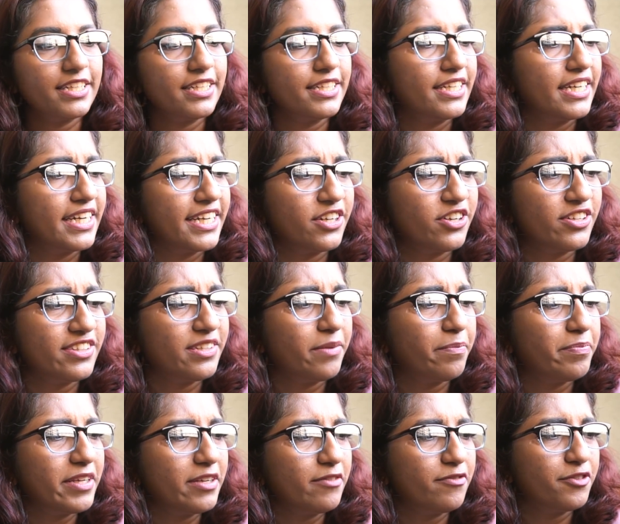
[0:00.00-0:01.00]
Yeah, I got
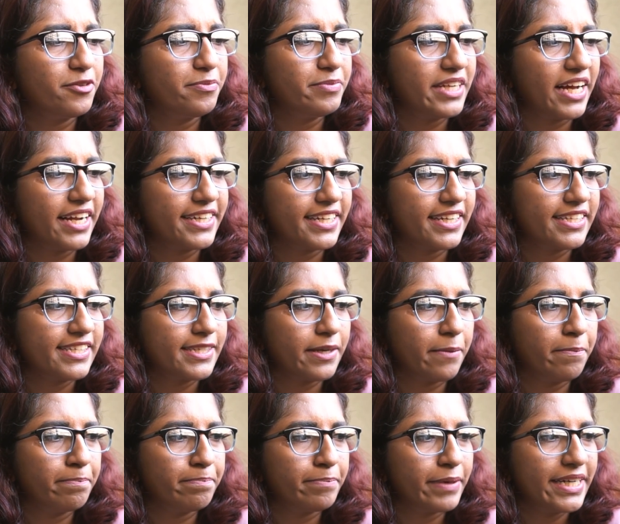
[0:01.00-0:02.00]
something from Tata
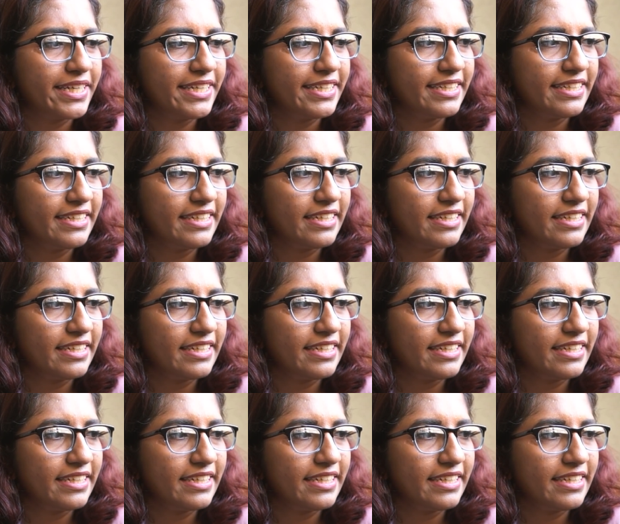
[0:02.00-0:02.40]
Sampann.